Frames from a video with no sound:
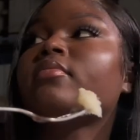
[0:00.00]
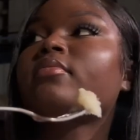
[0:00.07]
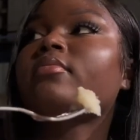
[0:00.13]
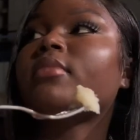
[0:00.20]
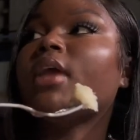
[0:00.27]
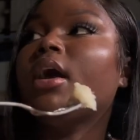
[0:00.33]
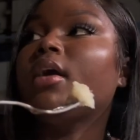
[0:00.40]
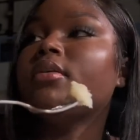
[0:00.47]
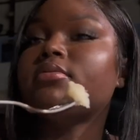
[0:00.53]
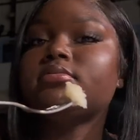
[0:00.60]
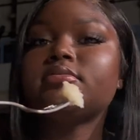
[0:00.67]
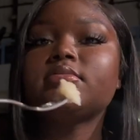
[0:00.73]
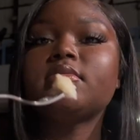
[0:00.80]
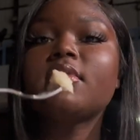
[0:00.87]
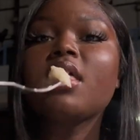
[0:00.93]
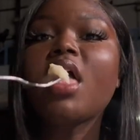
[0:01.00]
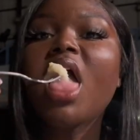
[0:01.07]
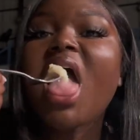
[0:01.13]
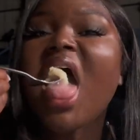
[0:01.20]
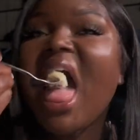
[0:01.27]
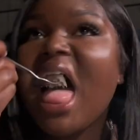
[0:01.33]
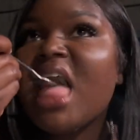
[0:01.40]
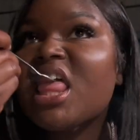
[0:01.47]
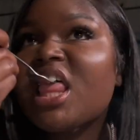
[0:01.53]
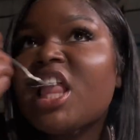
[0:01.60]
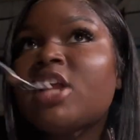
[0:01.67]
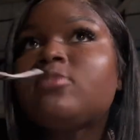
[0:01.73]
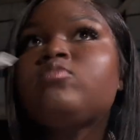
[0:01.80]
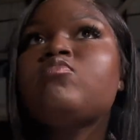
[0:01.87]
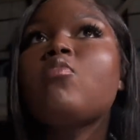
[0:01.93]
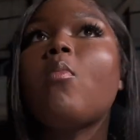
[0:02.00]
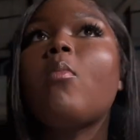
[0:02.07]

Huh? No, no, you I